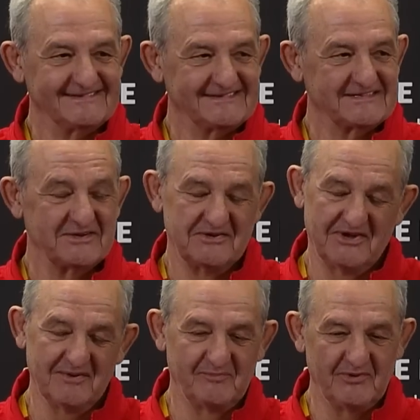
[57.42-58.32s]
So you
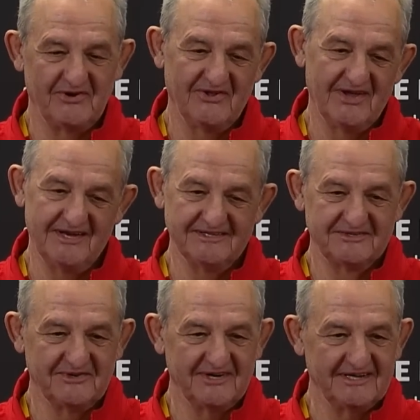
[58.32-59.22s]
got to put all that
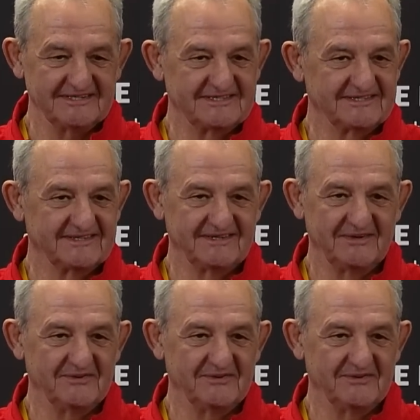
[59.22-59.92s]
into it, right? It's, you know